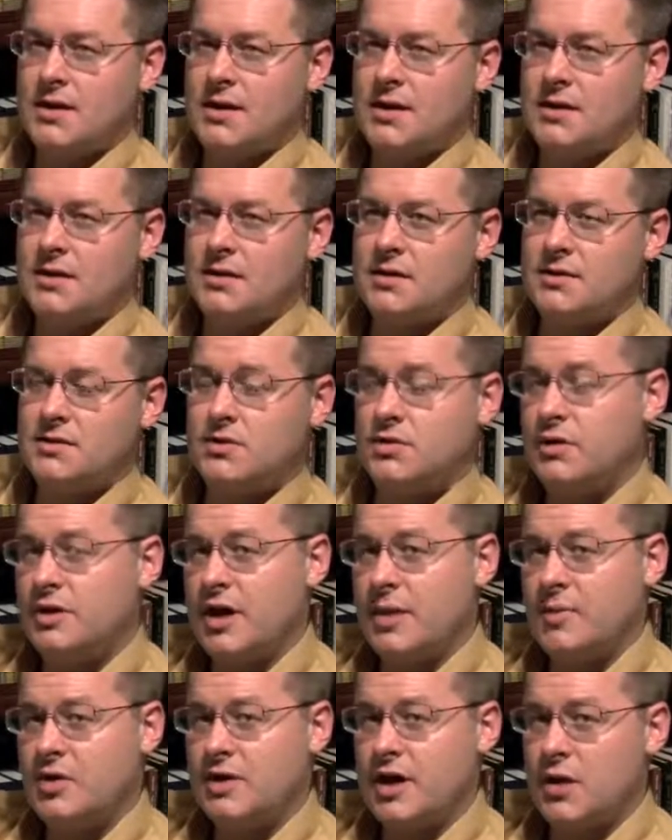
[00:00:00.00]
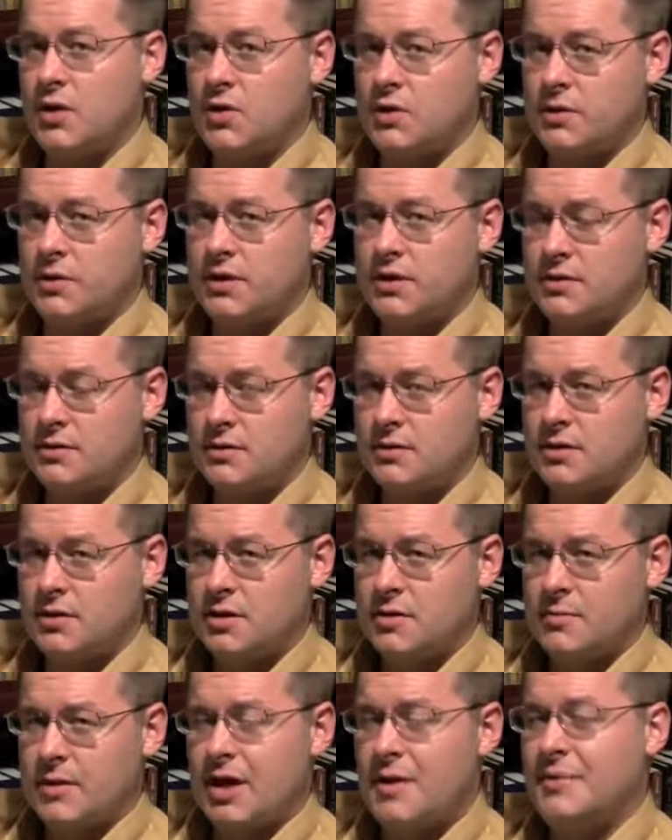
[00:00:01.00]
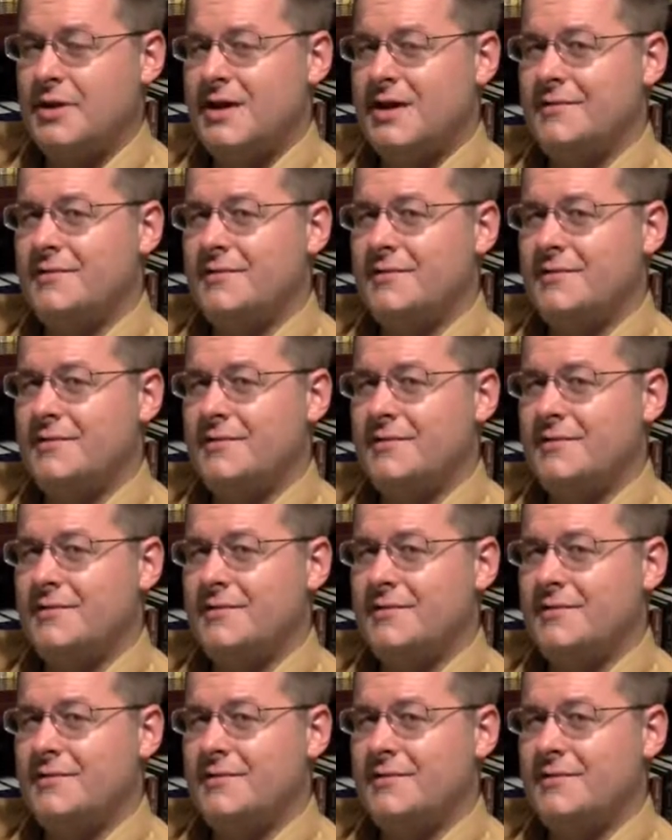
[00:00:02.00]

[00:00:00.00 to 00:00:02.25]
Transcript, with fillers: In Sunan Abu Dawud, Muhammad